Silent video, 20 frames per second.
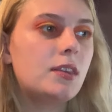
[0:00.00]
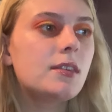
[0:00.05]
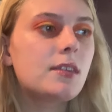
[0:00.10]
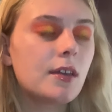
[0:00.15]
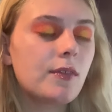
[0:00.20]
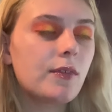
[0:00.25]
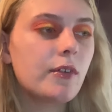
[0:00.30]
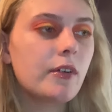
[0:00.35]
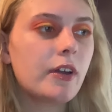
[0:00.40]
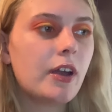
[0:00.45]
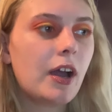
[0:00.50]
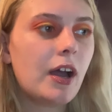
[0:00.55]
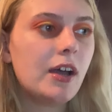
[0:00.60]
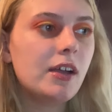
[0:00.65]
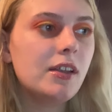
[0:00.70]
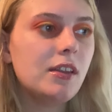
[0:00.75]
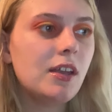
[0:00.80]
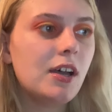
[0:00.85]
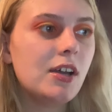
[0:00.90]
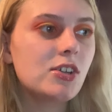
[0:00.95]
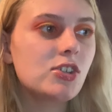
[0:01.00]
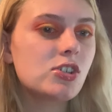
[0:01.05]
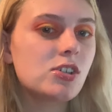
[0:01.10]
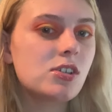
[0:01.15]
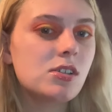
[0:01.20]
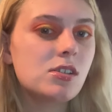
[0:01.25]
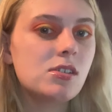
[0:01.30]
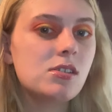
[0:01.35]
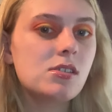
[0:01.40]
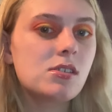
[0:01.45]
different
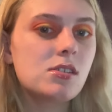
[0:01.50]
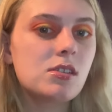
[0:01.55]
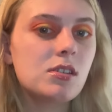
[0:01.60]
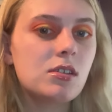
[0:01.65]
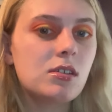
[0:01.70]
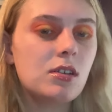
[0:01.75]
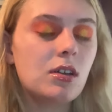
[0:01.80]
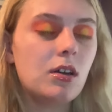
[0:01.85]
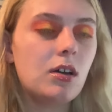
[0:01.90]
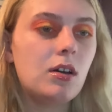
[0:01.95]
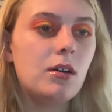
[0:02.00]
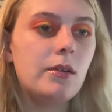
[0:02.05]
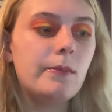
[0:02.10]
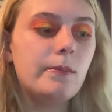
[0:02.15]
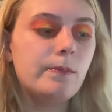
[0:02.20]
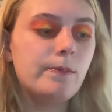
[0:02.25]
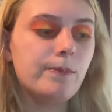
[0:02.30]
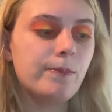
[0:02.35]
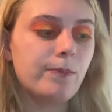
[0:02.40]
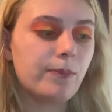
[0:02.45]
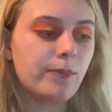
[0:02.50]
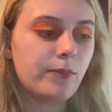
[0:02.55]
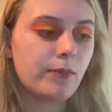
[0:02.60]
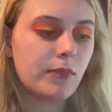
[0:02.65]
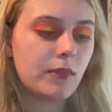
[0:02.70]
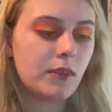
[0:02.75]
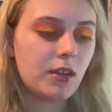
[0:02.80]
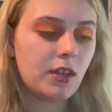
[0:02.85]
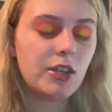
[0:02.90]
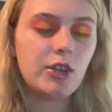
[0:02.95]
eyelashes.
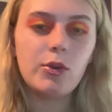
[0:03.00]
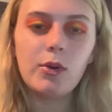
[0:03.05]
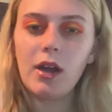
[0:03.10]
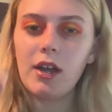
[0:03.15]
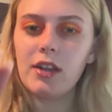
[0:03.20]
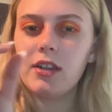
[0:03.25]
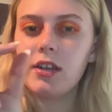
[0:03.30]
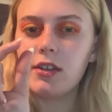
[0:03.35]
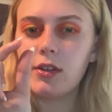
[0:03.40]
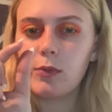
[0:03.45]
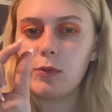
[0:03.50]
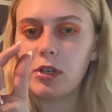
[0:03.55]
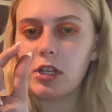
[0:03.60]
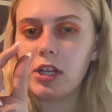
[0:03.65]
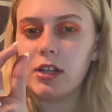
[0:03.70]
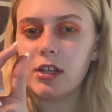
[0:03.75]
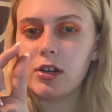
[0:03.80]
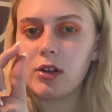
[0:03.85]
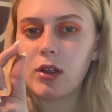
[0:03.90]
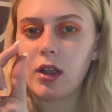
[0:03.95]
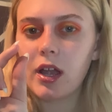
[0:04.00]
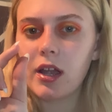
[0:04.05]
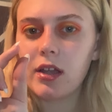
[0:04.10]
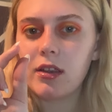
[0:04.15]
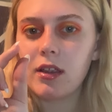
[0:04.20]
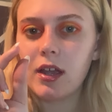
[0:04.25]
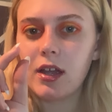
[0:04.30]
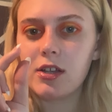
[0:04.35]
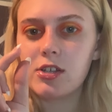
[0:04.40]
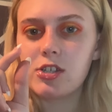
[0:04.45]
Like you had like the really little
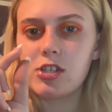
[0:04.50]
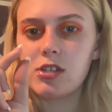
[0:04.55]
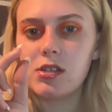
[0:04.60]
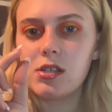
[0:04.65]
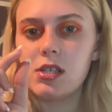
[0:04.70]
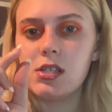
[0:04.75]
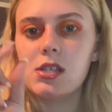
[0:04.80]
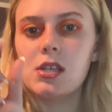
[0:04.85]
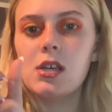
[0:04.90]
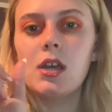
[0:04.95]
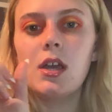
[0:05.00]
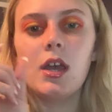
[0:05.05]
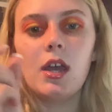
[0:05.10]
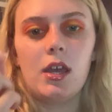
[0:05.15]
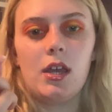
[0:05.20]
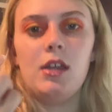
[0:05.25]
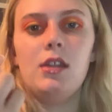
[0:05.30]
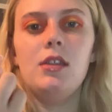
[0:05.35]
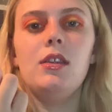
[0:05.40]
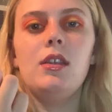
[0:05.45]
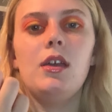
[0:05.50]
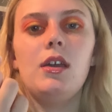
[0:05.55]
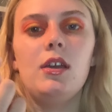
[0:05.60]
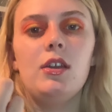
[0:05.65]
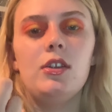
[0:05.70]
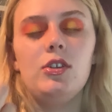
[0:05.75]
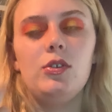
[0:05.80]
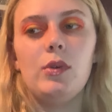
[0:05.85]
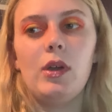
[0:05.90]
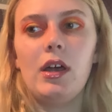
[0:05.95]
eyelashes, and
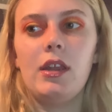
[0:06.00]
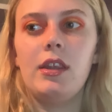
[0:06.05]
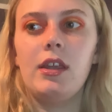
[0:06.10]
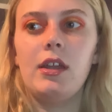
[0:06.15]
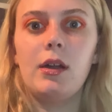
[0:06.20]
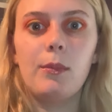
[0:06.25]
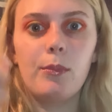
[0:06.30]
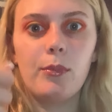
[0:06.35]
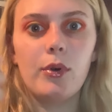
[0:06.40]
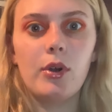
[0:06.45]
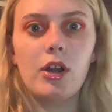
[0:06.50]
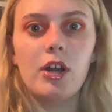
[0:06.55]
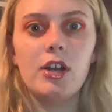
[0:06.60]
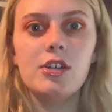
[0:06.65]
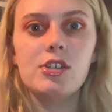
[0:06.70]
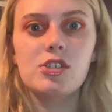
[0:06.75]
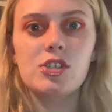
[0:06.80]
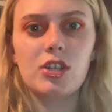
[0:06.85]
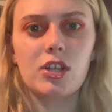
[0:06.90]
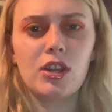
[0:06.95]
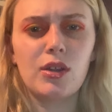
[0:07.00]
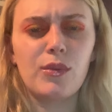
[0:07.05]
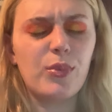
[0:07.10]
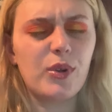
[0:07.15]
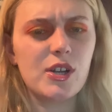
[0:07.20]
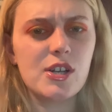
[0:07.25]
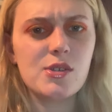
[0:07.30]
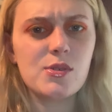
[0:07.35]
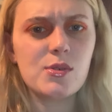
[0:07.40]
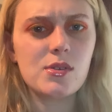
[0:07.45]
then you had like a brush, and the
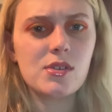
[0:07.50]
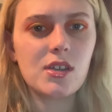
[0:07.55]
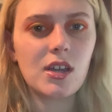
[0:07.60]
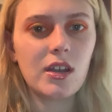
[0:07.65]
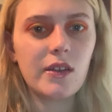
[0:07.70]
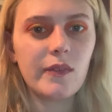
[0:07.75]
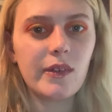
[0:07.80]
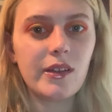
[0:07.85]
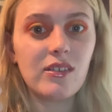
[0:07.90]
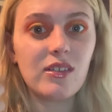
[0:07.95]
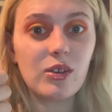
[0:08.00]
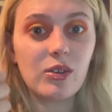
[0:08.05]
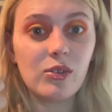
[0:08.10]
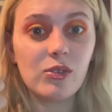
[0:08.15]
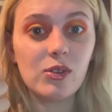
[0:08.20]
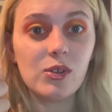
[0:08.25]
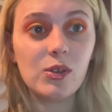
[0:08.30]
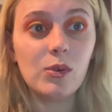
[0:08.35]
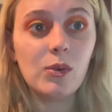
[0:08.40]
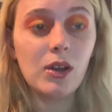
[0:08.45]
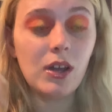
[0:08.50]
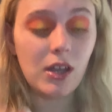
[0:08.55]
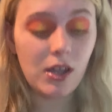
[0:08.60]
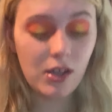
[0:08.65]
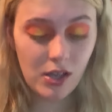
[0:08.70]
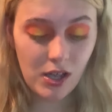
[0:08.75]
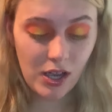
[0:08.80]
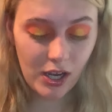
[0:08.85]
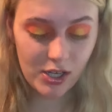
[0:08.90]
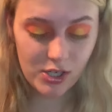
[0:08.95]
brush was kind of like the glue.
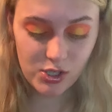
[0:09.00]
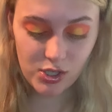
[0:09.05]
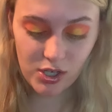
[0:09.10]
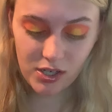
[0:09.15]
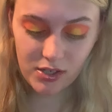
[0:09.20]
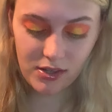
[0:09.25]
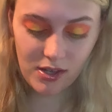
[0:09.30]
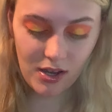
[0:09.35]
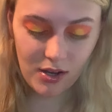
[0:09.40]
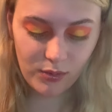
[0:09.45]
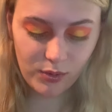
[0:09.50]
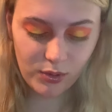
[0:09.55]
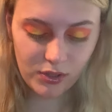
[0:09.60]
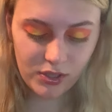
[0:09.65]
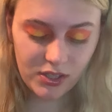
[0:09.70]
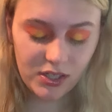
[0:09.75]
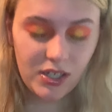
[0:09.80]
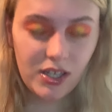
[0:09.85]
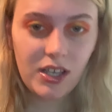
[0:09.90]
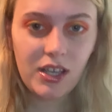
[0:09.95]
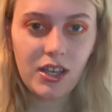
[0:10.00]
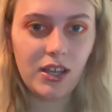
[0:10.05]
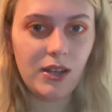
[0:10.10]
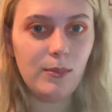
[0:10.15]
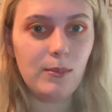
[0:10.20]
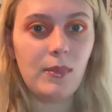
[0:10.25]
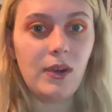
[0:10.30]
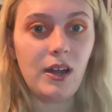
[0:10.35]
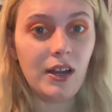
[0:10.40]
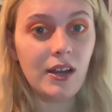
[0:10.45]
I tried that one,
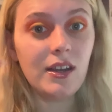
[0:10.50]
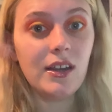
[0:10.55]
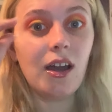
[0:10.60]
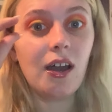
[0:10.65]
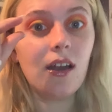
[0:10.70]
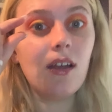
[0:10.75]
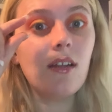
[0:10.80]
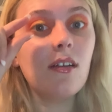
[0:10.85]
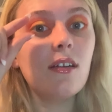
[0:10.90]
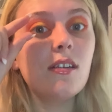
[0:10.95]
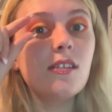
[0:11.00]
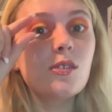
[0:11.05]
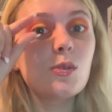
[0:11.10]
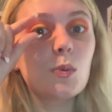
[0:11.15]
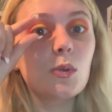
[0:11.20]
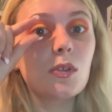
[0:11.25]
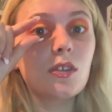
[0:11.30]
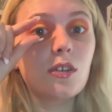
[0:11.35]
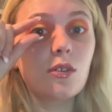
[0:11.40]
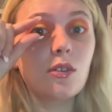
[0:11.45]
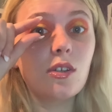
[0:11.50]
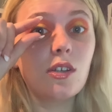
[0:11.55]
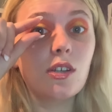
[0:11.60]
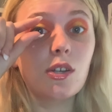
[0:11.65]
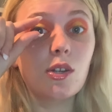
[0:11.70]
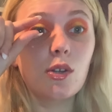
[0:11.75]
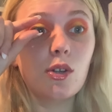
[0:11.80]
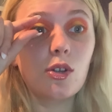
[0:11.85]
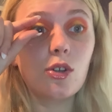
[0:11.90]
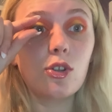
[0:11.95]
and my eyelids were literally
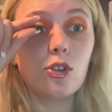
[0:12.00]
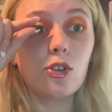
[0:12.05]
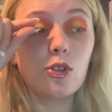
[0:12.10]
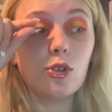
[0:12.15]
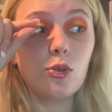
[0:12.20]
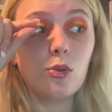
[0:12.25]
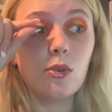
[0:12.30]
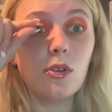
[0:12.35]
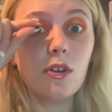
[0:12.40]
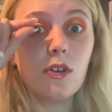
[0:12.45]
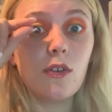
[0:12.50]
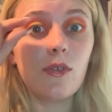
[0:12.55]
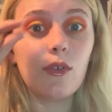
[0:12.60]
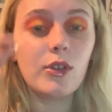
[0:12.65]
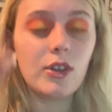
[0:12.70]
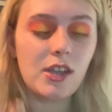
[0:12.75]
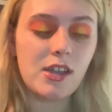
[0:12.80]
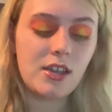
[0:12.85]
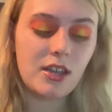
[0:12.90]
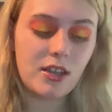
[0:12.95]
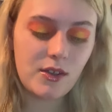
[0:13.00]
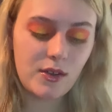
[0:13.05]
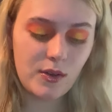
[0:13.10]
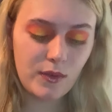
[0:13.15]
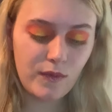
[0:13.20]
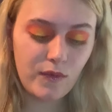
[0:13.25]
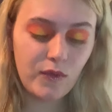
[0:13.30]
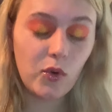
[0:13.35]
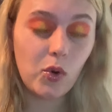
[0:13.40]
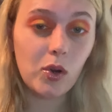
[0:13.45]
glued for like
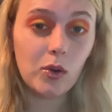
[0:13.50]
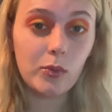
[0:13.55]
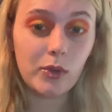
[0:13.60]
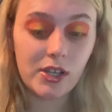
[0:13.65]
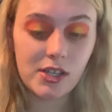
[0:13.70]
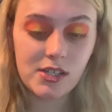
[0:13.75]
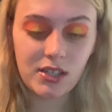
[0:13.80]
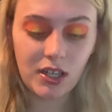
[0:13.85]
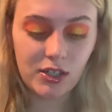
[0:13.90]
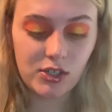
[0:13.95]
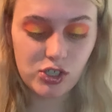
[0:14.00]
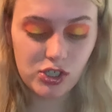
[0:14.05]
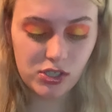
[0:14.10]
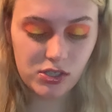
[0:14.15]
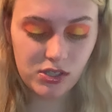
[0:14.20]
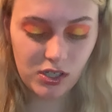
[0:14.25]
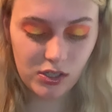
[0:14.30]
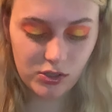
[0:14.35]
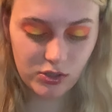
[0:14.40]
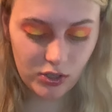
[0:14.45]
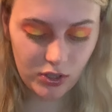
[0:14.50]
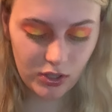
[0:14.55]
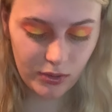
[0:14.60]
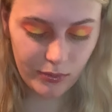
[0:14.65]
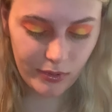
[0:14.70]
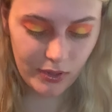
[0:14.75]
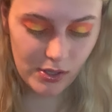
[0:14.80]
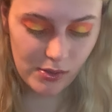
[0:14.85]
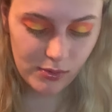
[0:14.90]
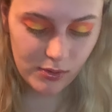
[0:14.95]
4 weeks. I just now started
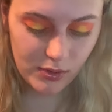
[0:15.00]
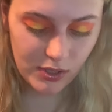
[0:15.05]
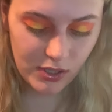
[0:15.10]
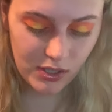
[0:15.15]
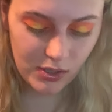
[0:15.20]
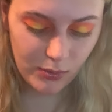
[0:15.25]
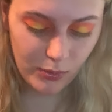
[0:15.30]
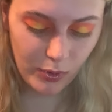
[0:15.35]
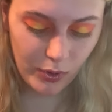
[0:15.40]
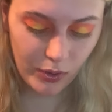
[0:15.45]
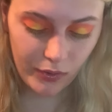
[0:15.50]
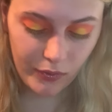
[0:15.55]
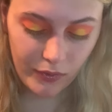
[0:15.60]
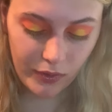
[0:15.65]
being able to get them off.